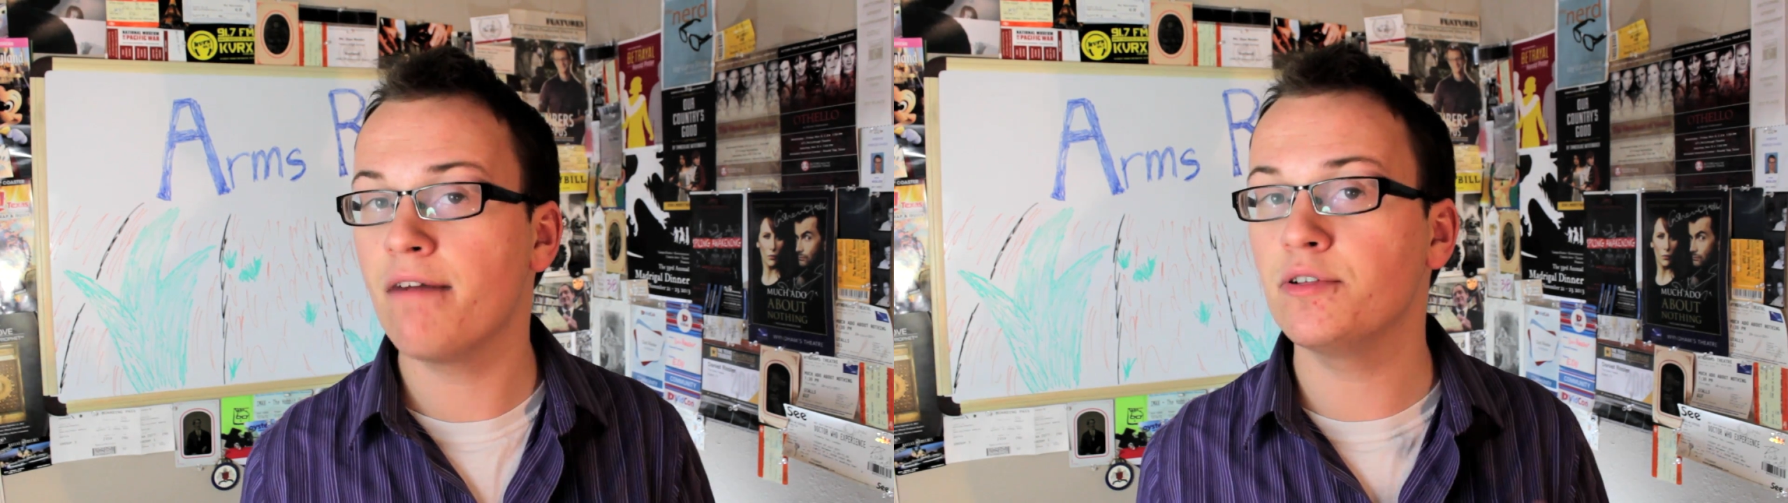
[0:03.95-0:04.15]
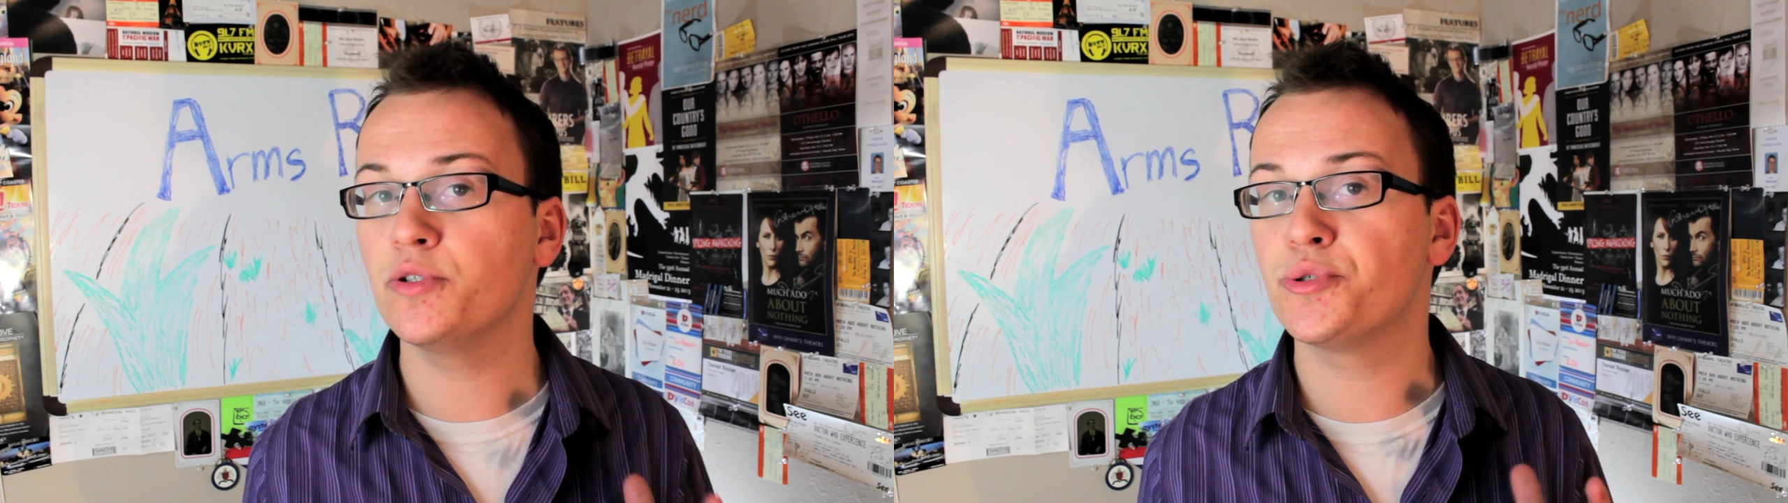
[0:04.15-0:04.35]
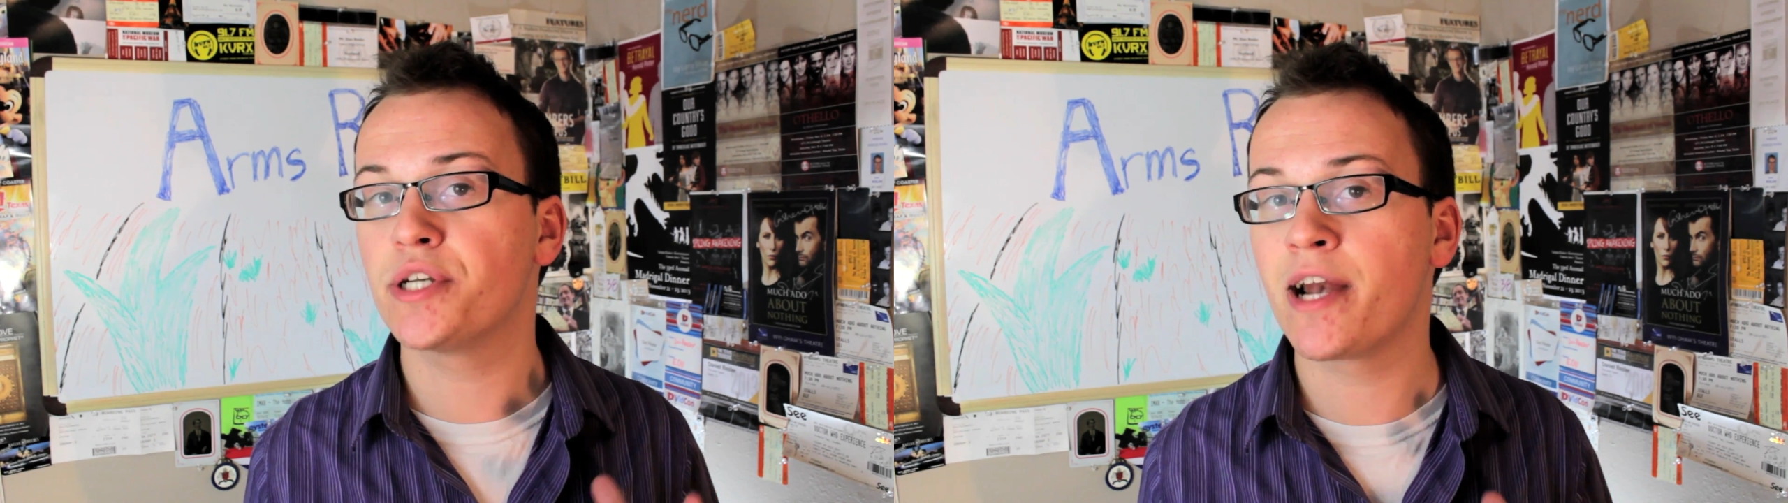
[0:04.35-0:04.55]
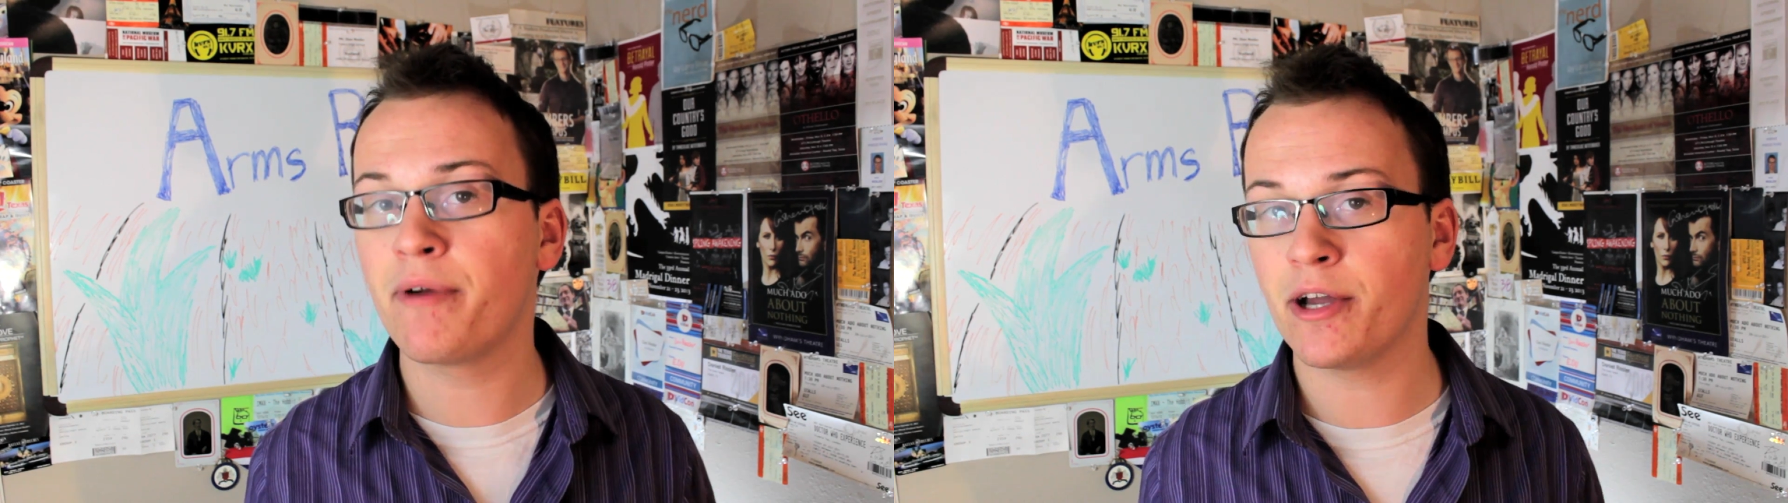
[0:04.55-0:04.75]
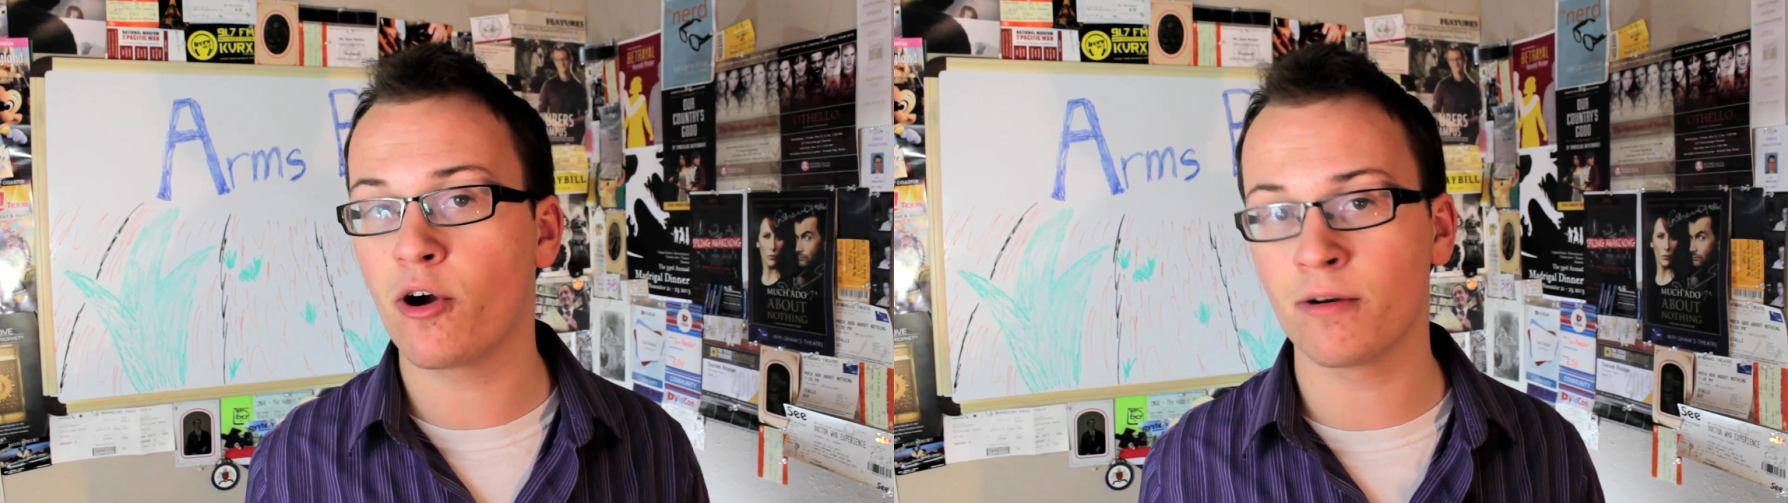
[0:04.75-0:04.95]

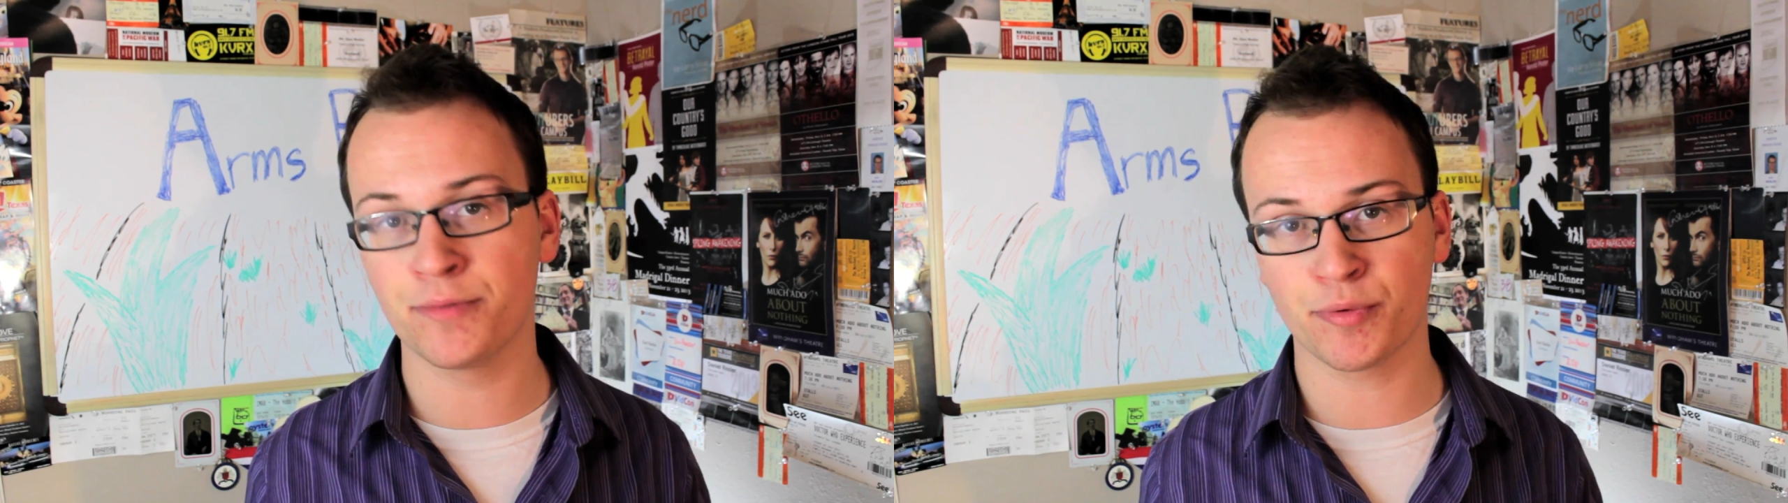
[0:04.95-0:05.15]
evolutionary arms